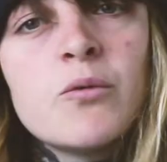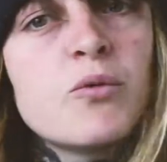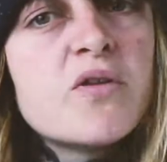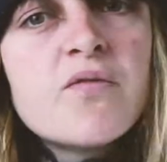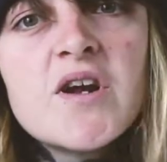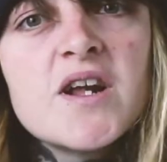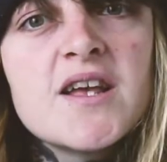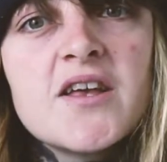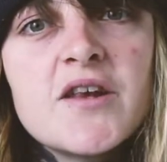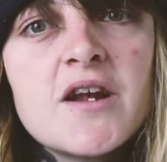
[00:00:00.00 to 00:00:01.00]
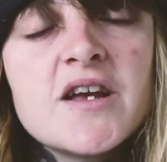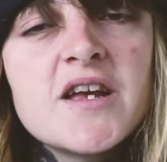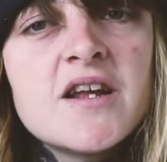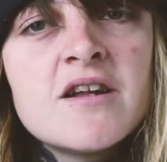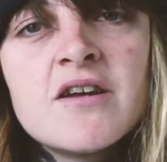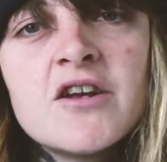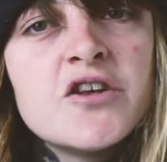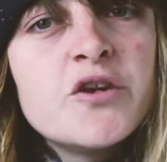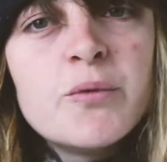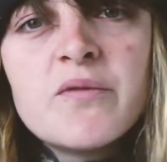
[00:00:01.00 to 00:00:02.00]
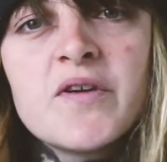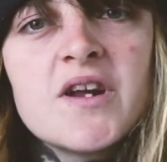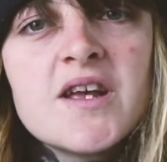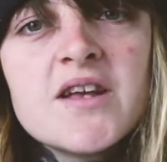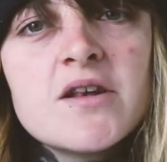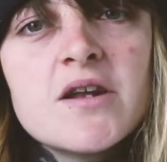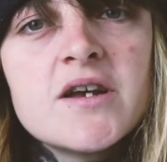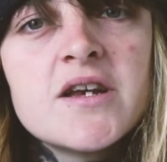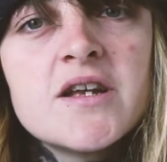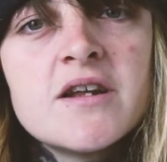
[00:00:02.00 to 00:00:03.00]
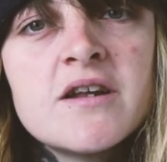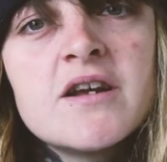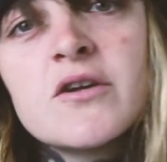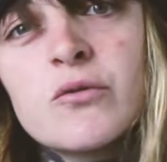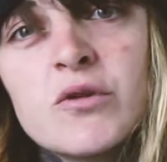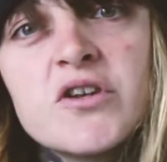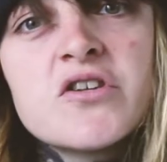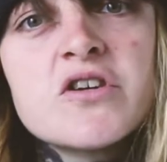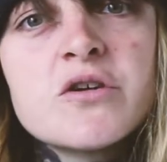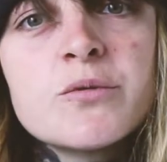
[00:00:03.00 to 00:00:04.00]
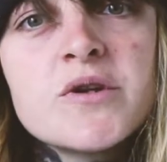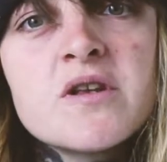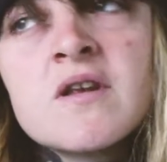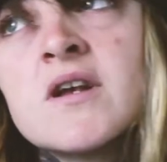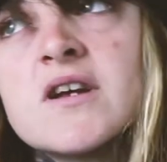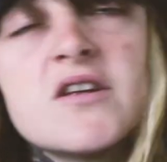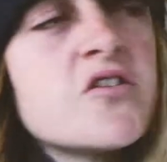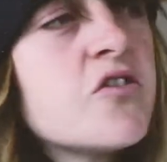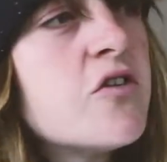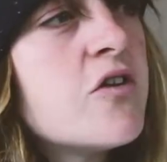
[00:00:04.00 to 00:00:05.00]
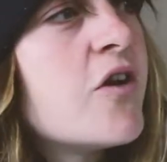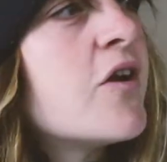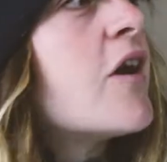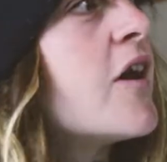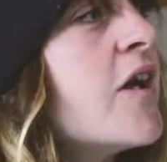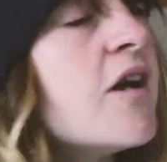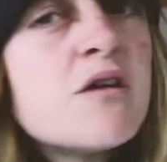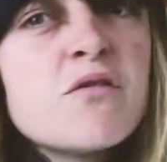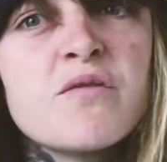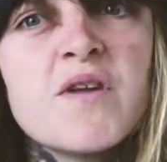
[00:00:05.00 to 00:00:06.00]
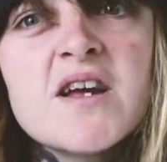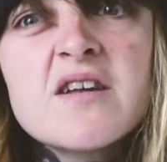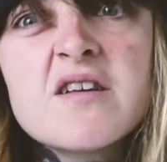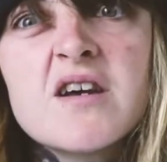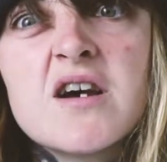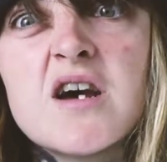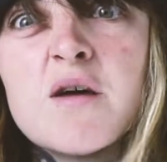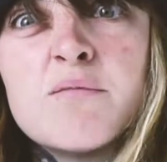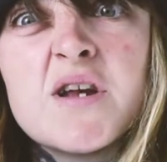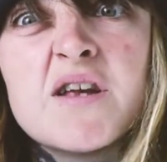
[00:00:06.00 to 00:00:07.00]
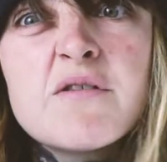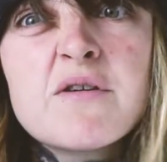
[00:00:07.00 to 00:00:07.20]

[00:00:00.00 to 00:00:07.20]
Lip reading: we'd finally get the light in. I knew we'd finally get the light in, and all it took was a studio light, a reflector, a mini